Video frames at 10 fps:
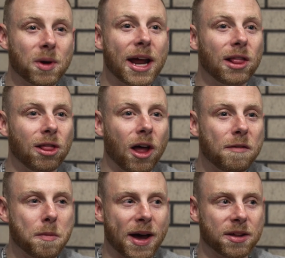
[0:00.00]
what I
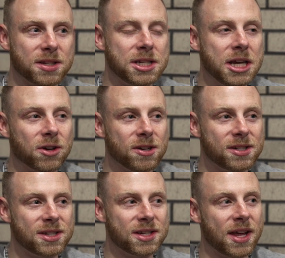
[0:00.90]
love about
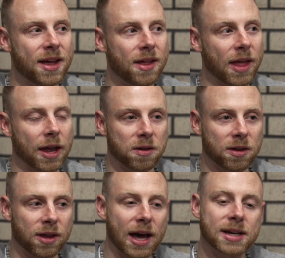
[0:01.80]
sneakers is that like
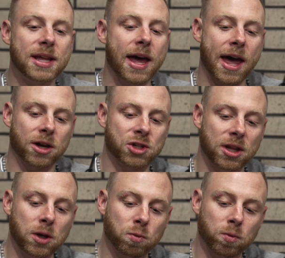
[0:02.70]
guys that
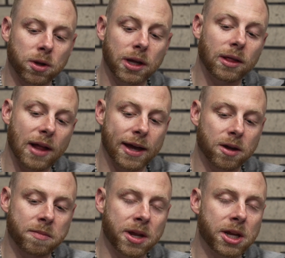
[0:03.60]
actually really like
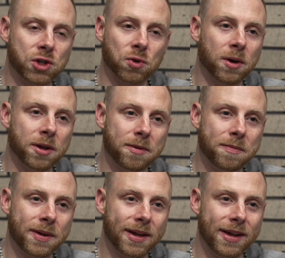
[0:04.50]
them and enjoy
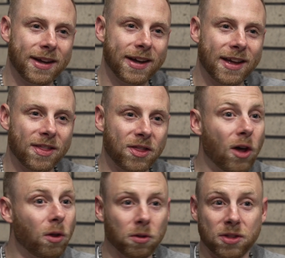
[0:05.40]
them,
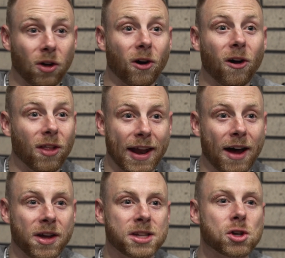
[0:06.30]
they'll call it
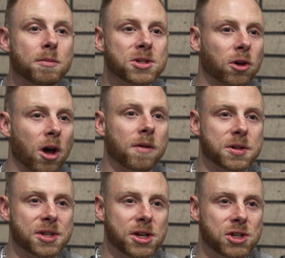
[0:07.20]
out. It's almost a
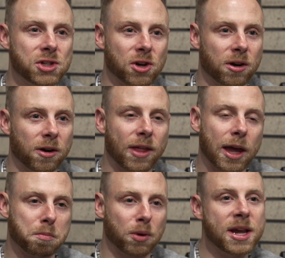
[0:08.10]
conversation starter.
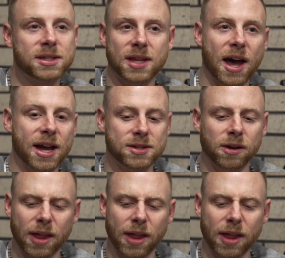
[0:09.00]
Like it breaks the ice. They're